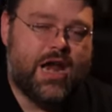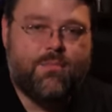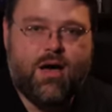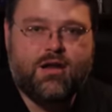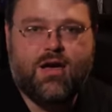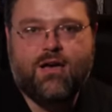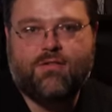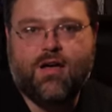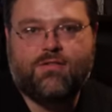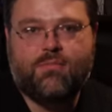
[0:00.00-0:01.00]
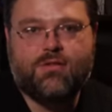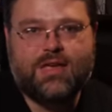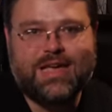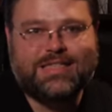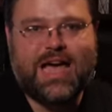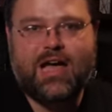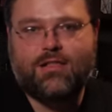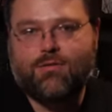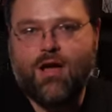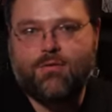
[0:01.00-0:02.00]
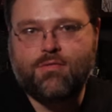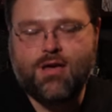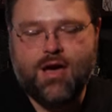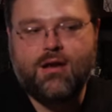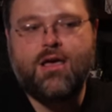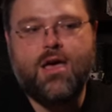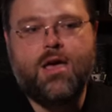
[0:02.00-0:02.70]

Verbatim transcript: and I might not have got something exactly right with that.